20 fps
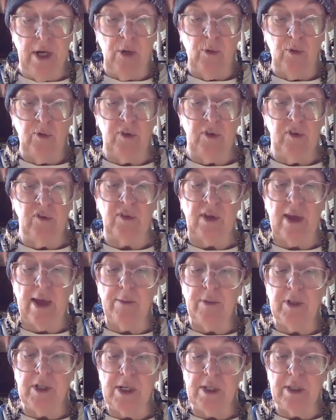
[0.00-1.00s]
was
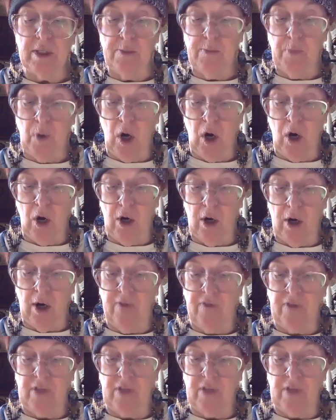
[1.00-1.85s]
examined at the bar of